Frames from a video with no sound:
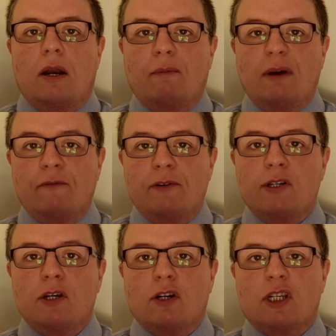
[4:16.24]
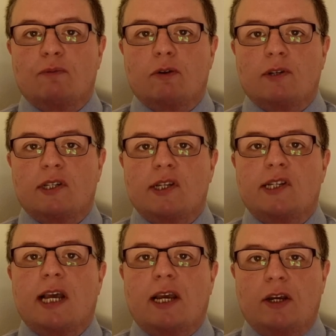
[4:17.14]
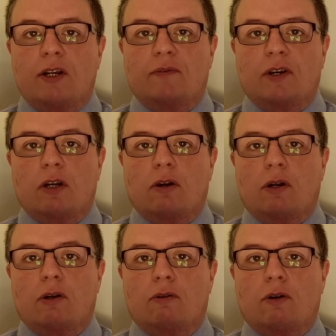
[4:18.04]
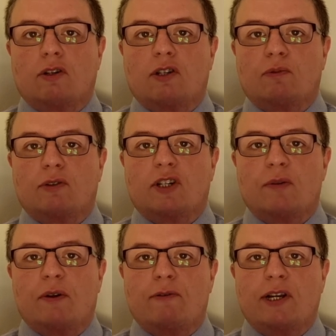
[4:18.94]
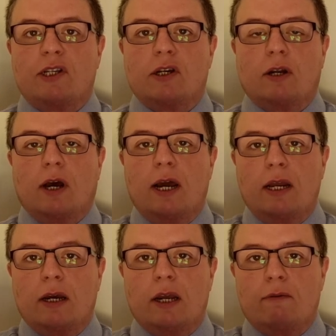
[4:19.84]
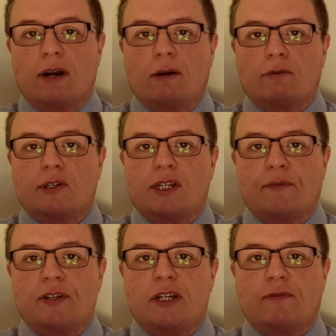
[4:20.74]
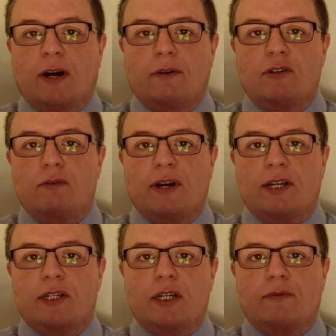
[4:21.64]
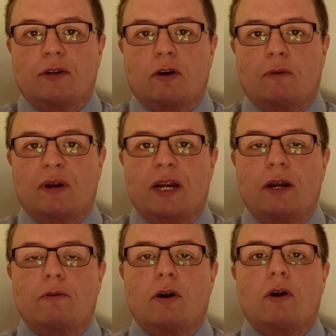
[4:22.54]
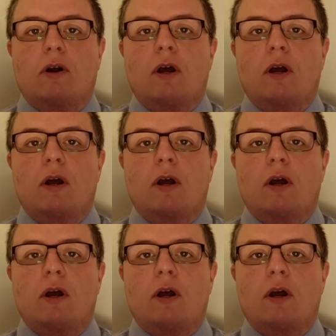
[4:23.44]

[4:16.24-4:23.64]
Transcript: Now, Matthew's Gospel was the second of the canonical Gospels to be written, likely around 75 to 80 of the Common Era.